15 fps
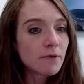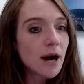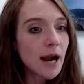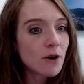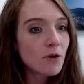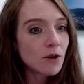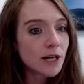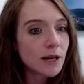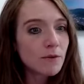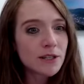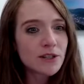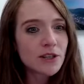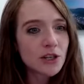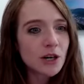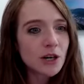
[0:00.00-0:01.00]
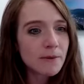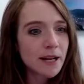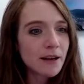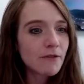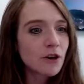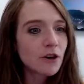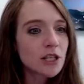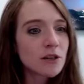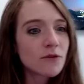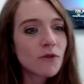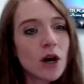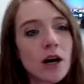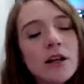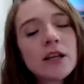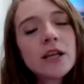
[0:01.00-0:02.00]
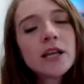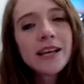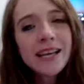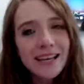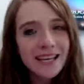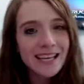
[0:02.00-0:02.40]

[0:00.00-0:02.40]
priority, was determining, first of all,